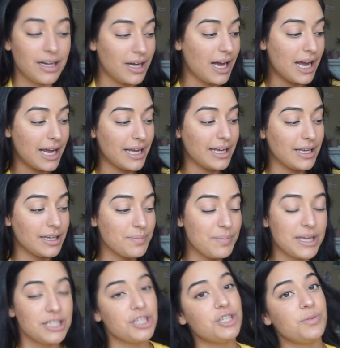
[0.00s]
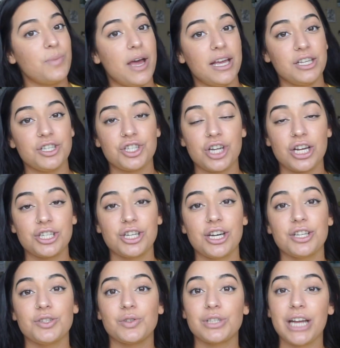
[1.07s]
I messaged my instructor and
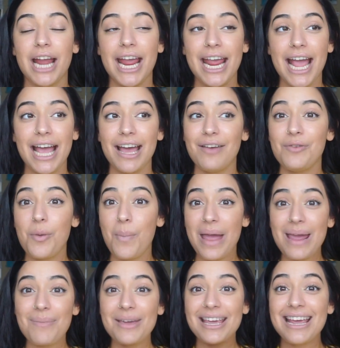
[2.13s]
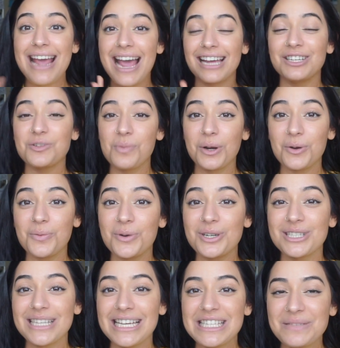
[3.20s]
I told her, hey, I have a baby, I could do my newborn
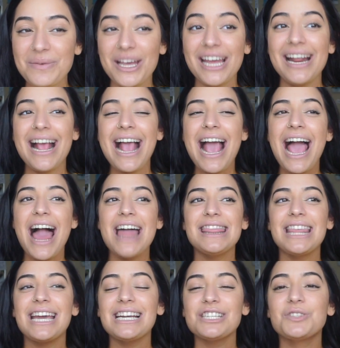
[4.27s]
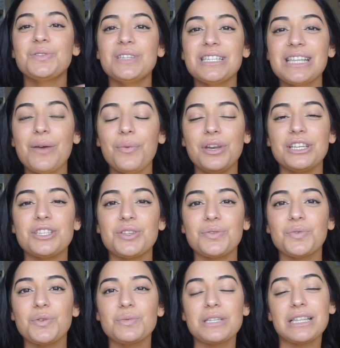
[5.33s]
assessment. And then as soon as I went into the
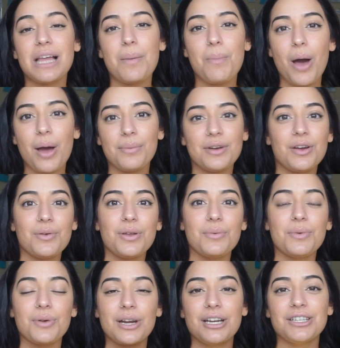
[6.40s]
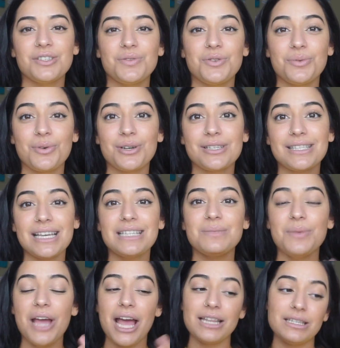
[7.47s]
room to let mom know that we were gonna do a newborn
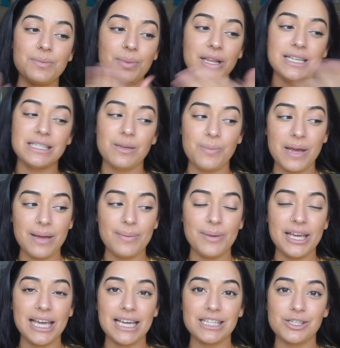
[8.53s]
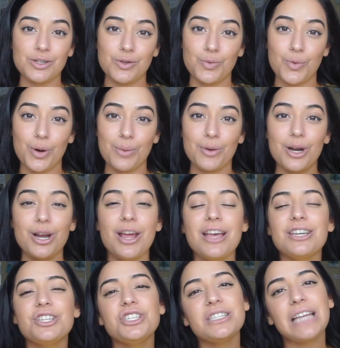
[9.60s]
assessment and to place the baby into the warmer,
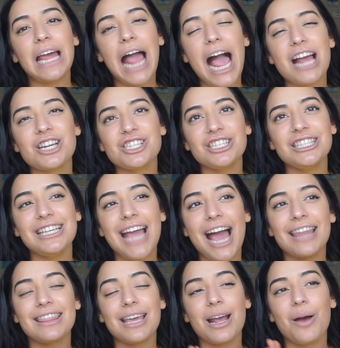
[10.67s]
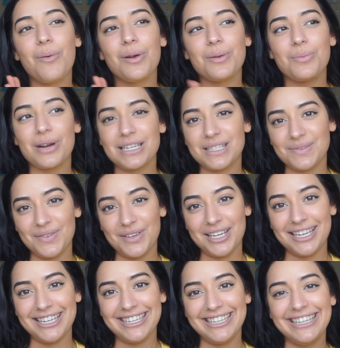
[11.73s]
she's like, actually, I think I wanna
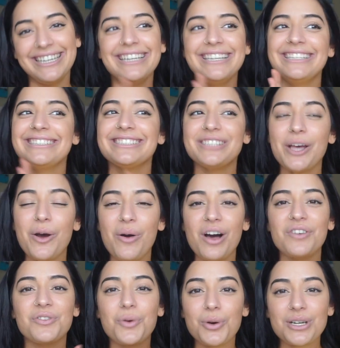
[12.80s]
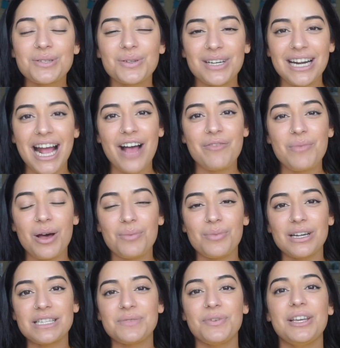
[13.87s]
breastfeed. So of course we're gonna have mom
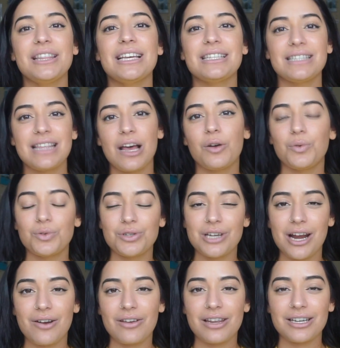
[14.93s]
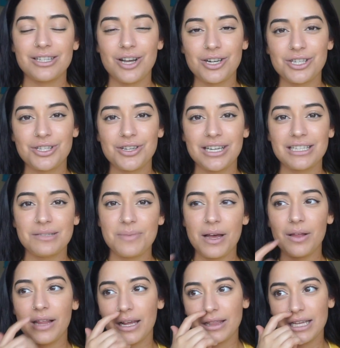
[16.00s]
breastfeed. That's that golden hour that I talked to you guys
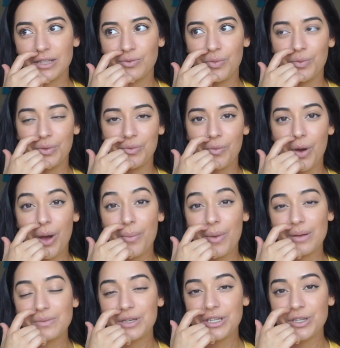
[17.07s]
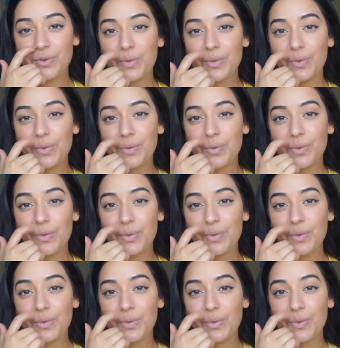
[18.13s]
about. Like, that's what we want mom to do.